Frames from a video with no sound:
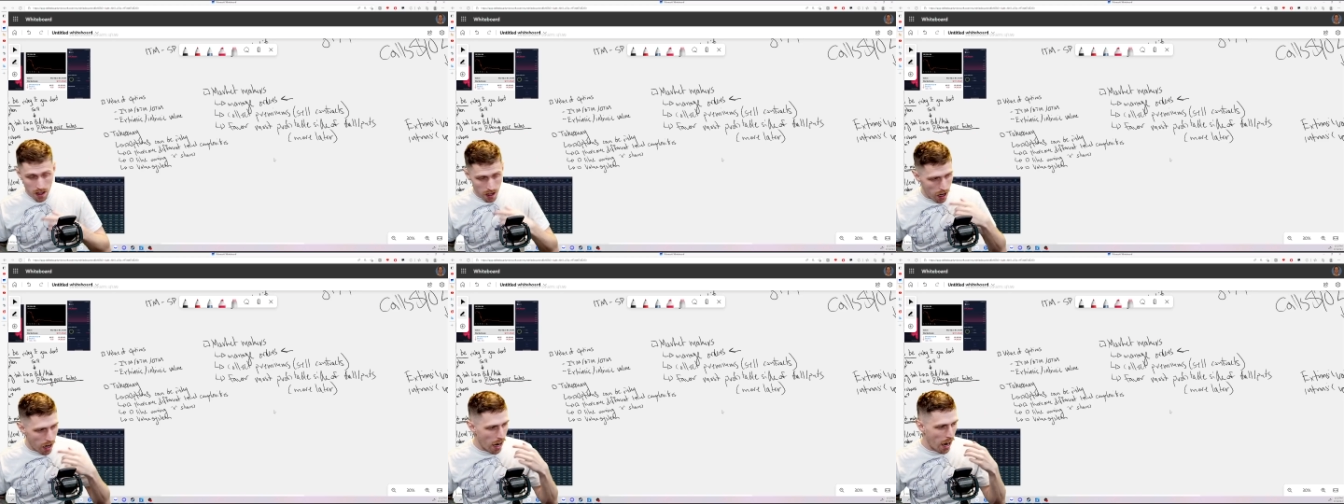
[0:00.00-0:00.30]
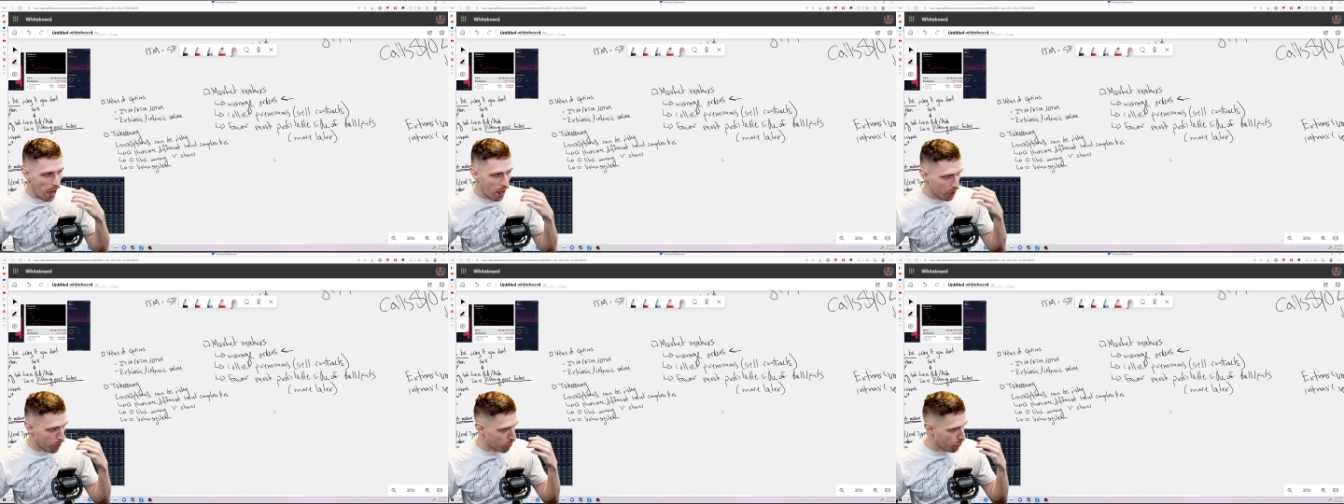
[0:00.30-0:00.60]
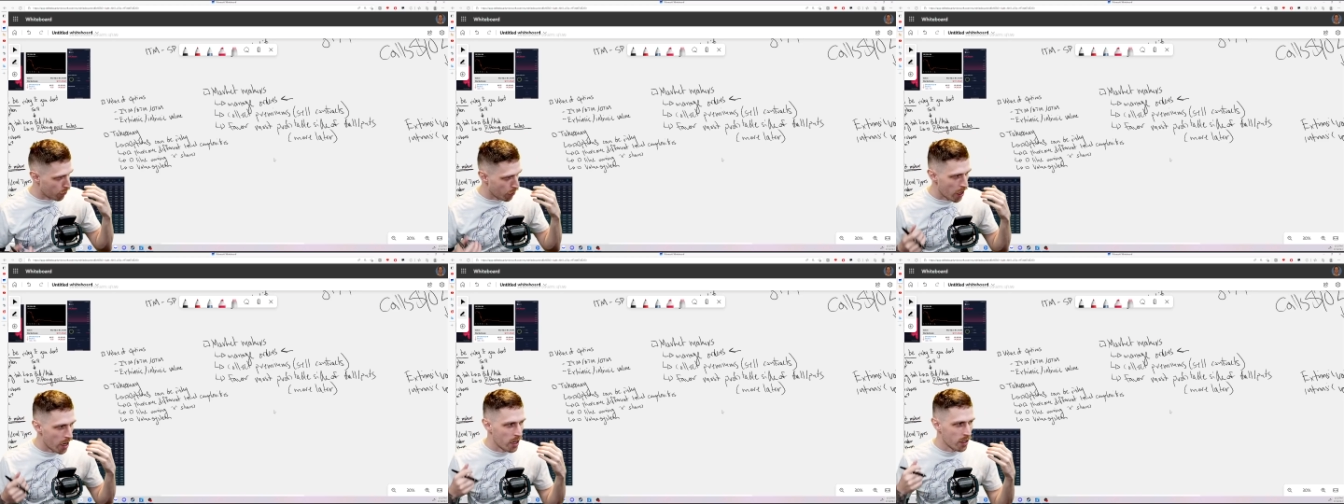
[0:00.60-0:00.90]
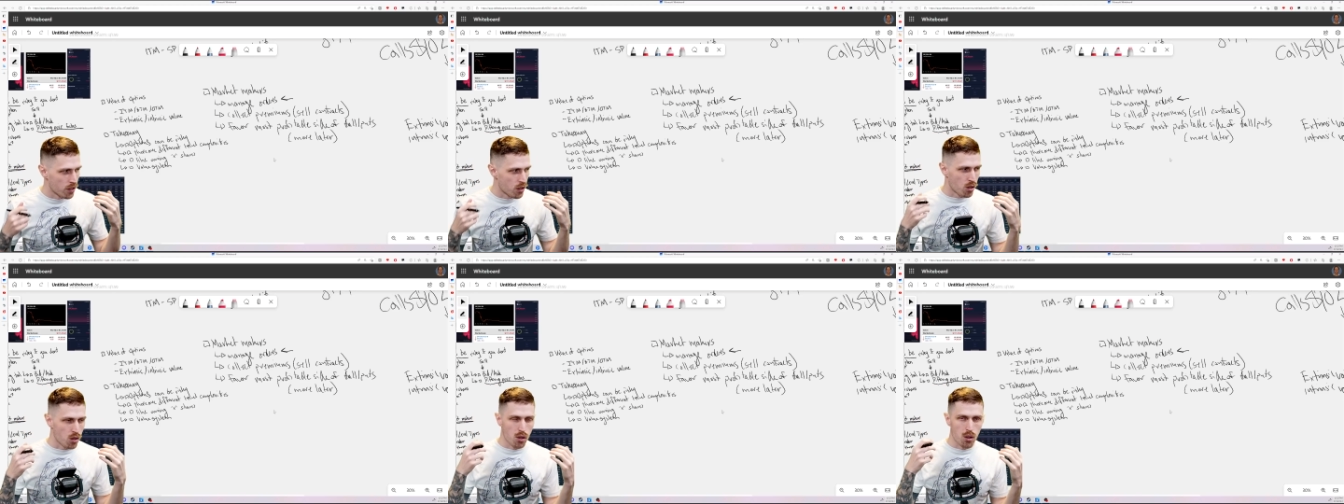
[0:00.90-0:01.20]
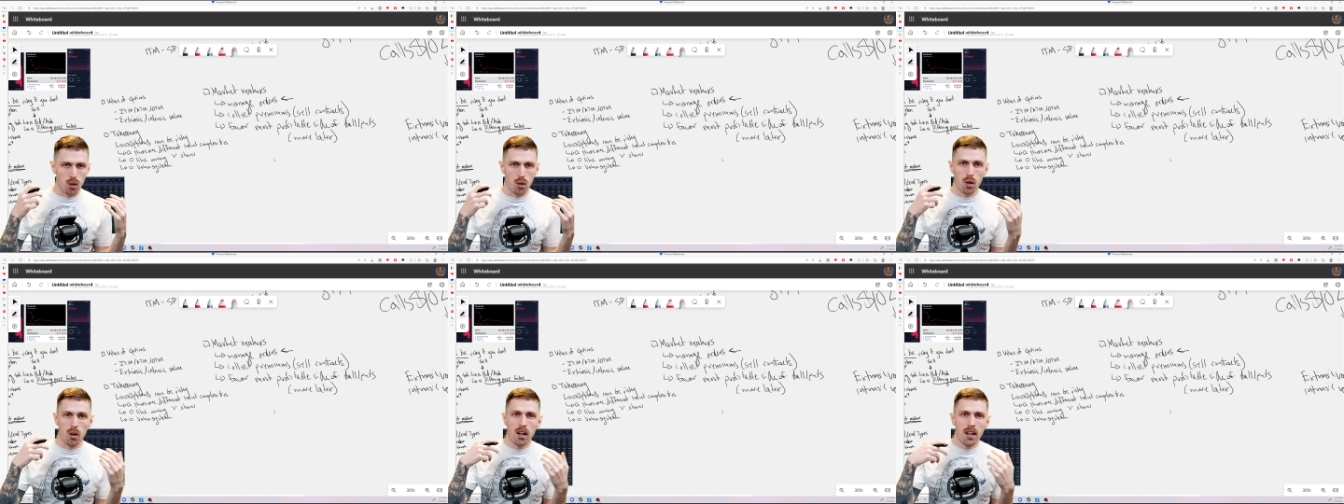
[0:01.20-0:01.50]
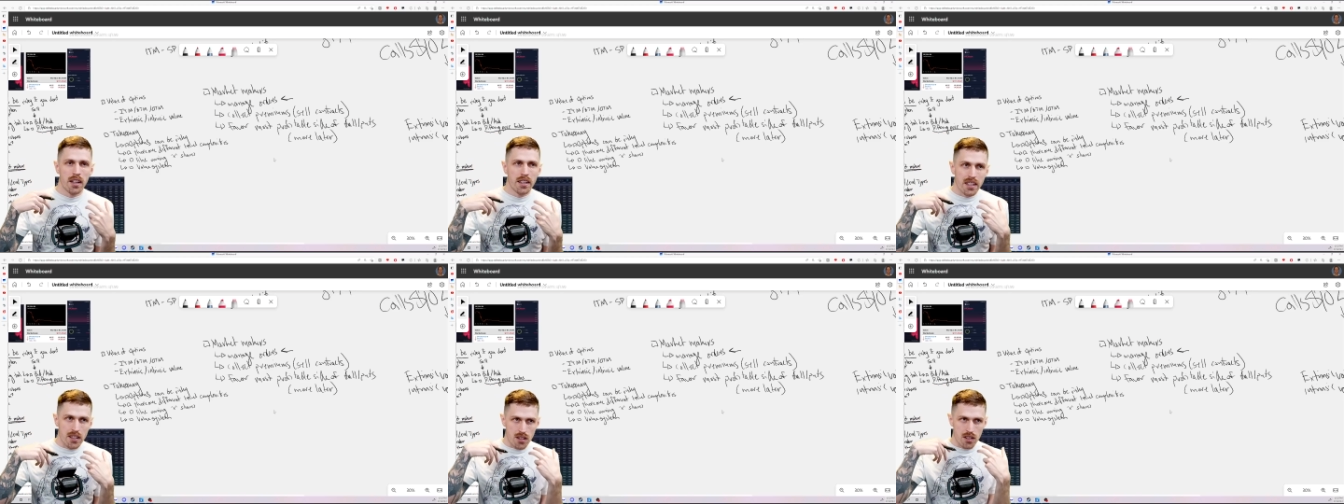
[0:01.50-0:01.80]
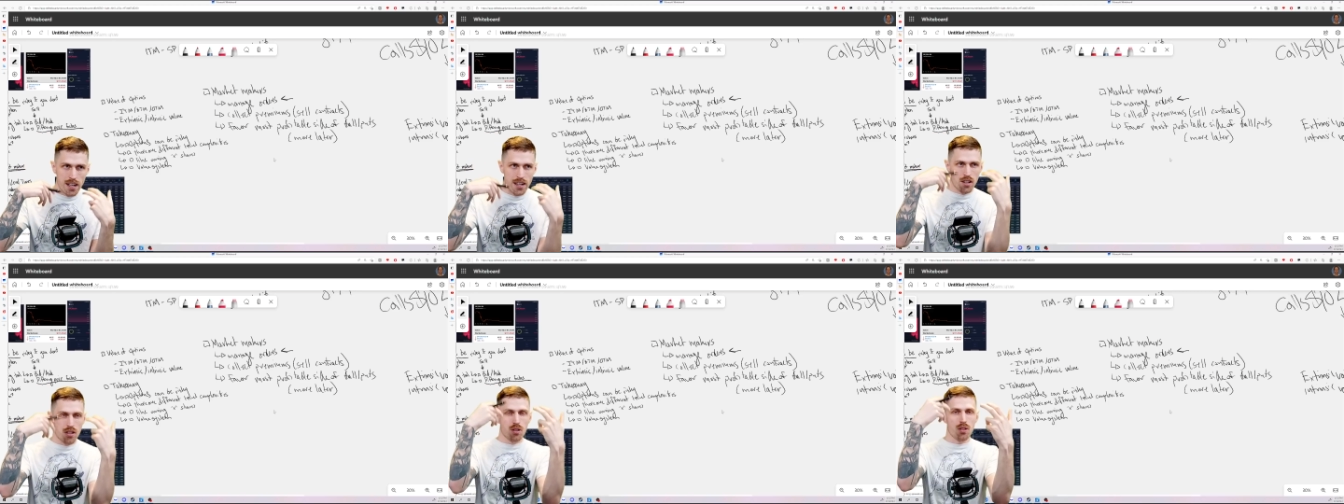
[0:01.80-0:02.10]
They're there to
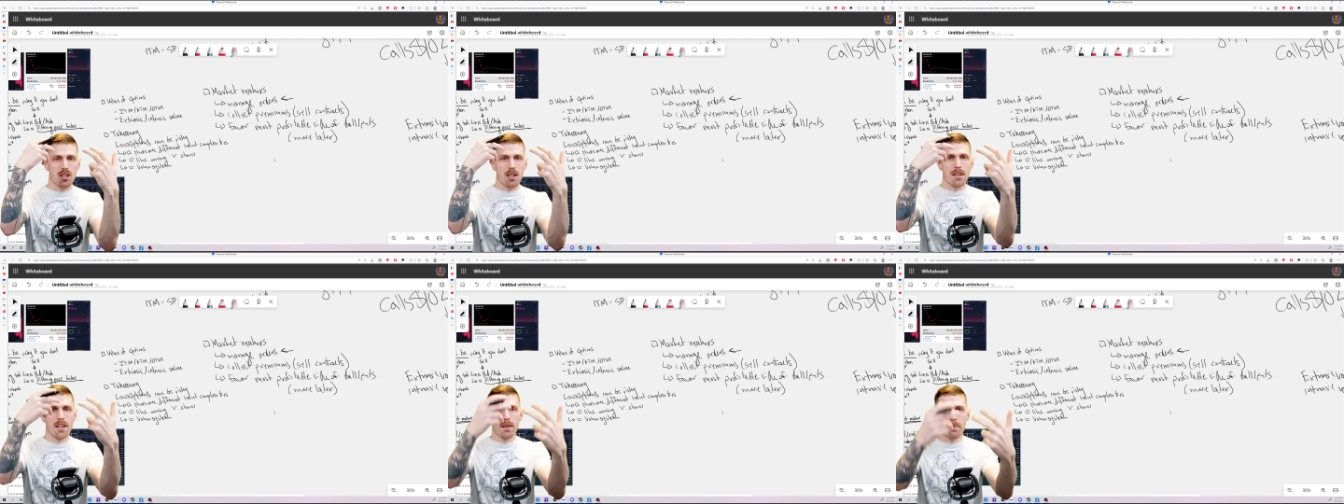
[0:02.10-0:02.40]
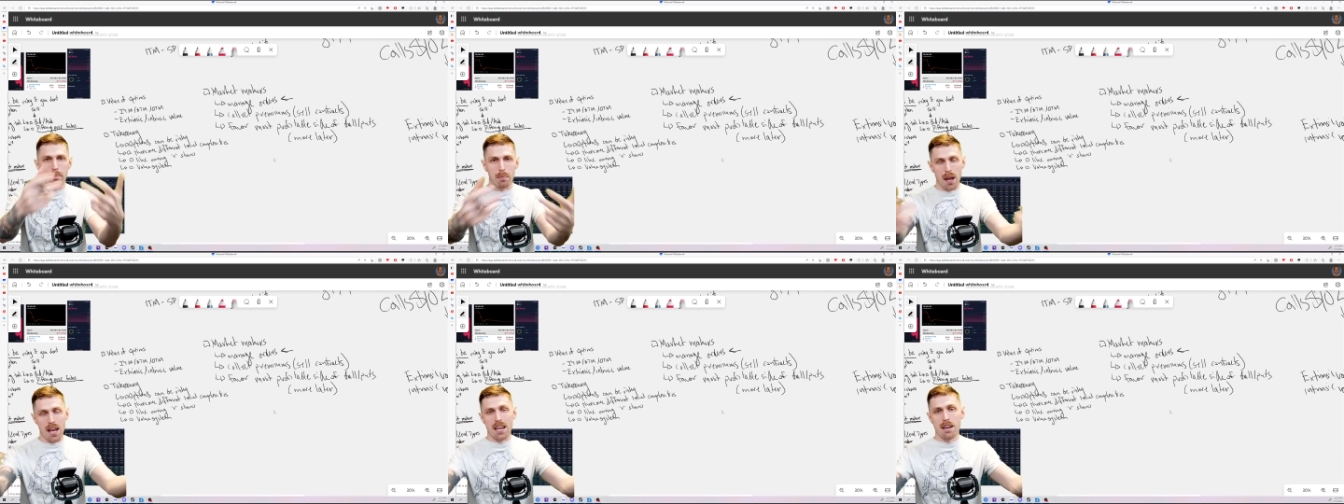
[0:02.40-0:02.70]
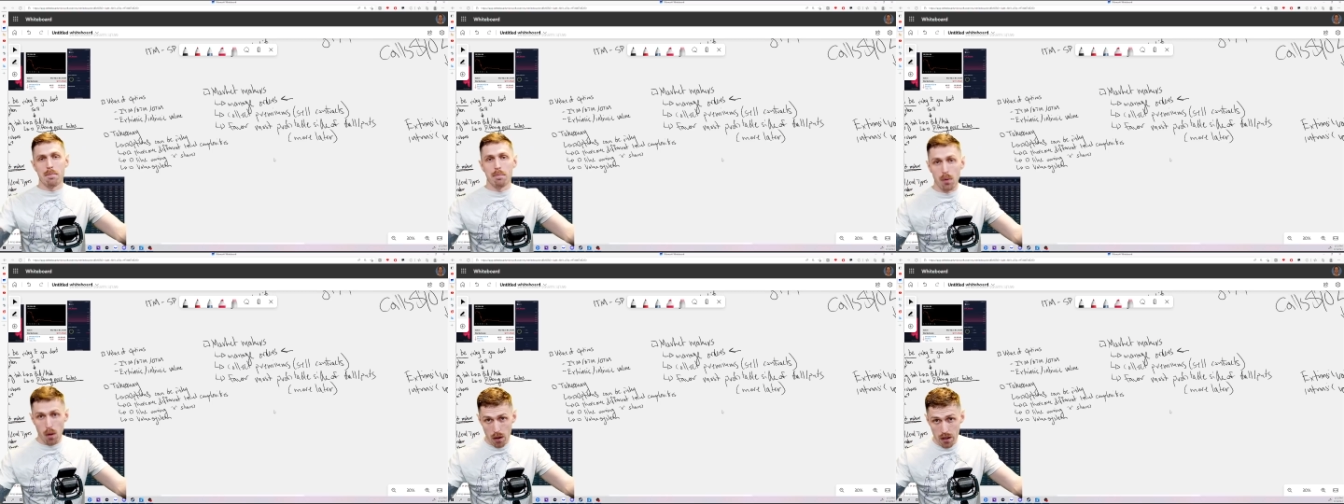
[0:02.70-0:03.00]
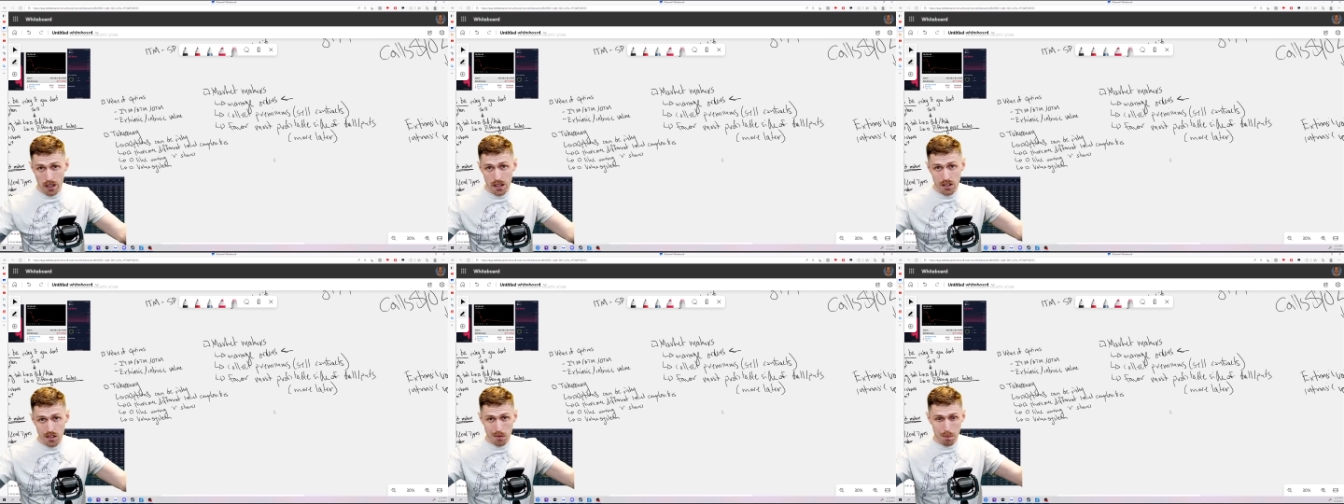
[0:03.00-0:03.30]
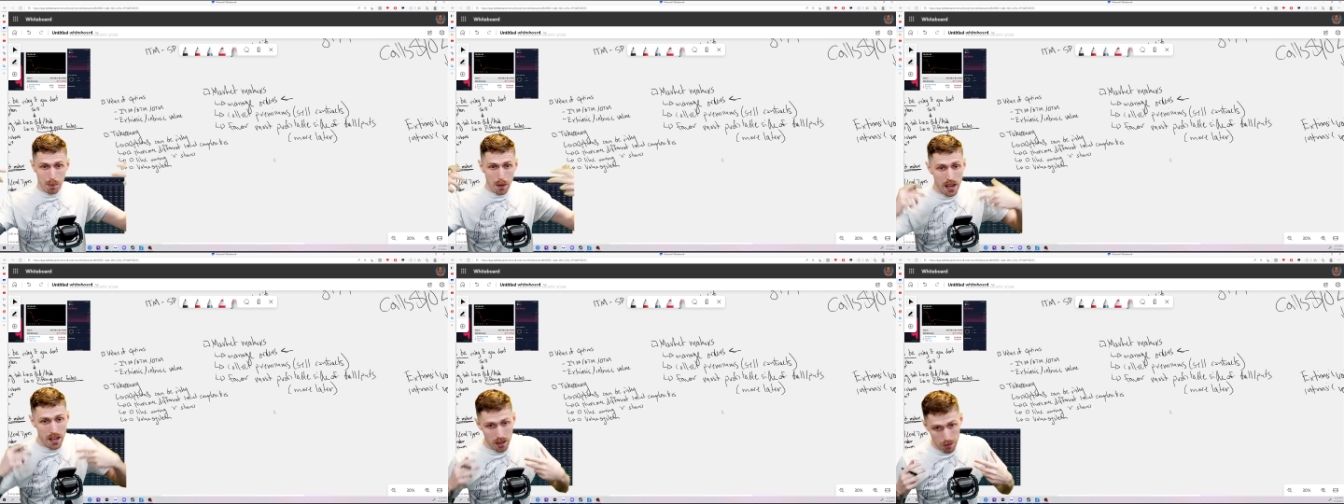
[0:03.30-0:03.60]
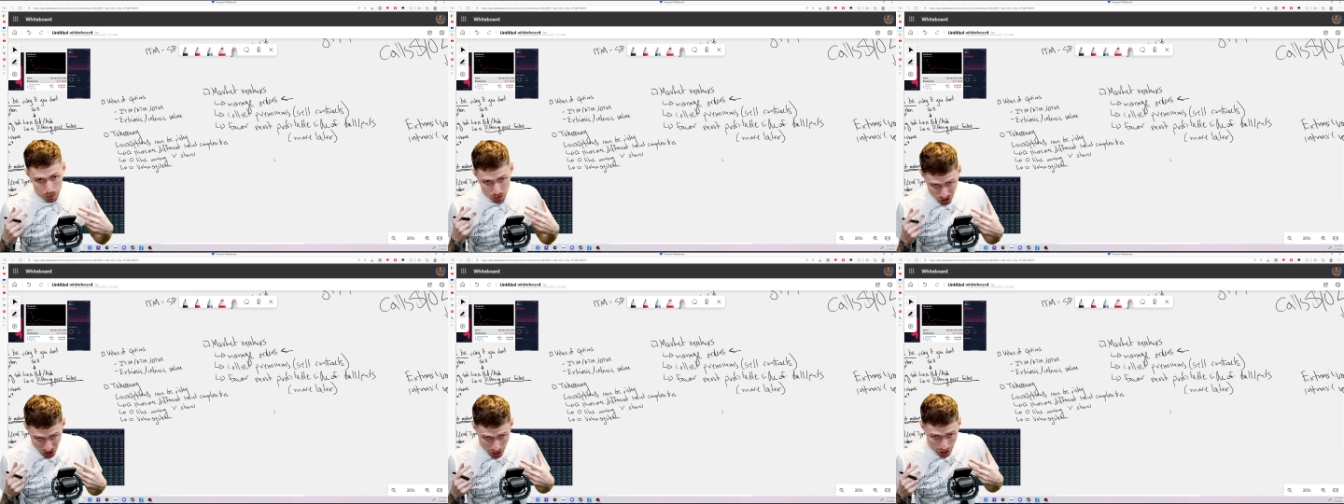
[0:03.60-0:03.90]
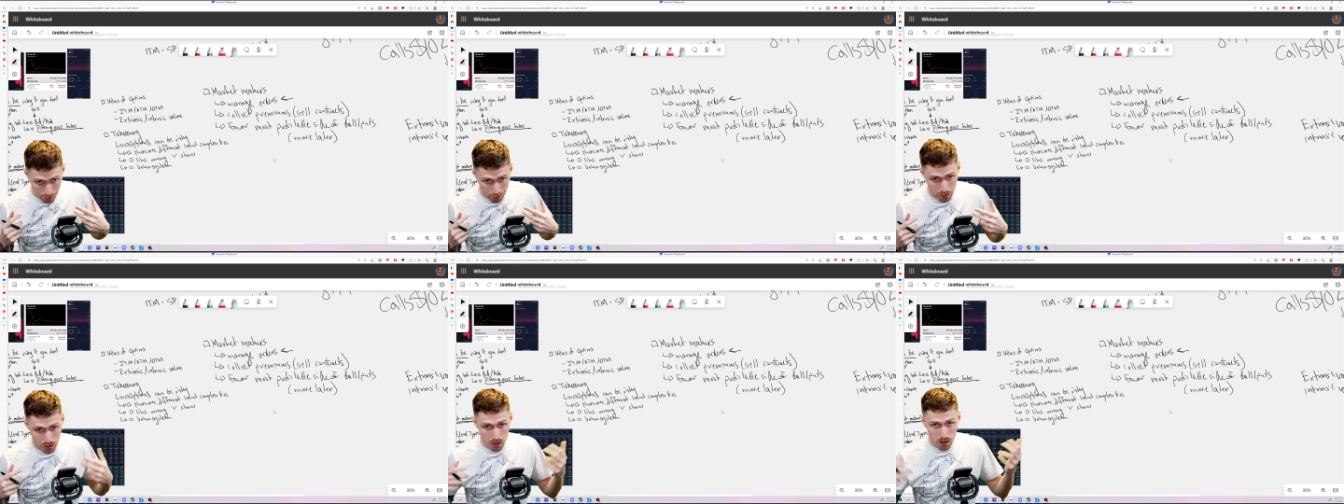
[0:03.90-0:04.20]
essentially pay employees and pay
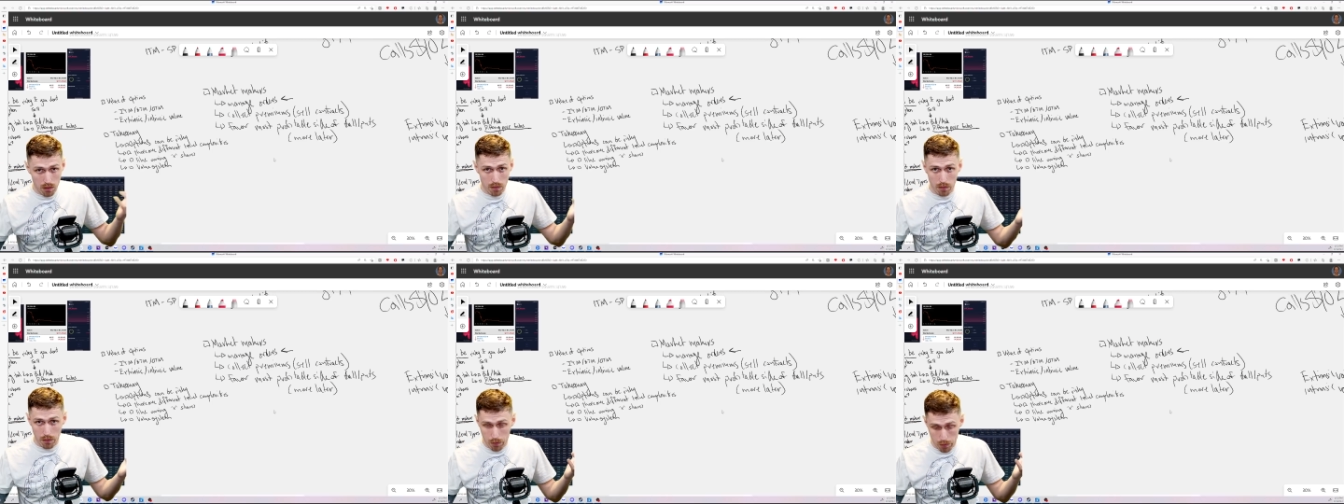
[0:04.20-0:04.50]
themselves.